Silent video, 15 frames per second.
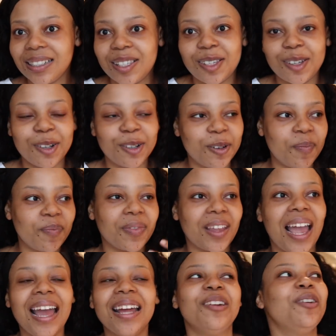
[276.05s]
So
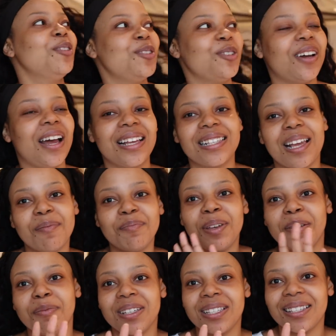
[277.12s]
and also, guys, I'm
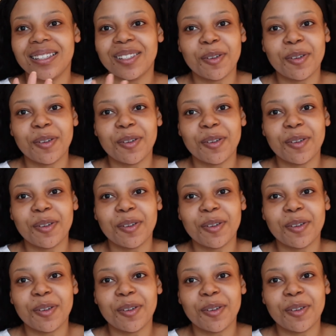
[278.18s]
PMSing.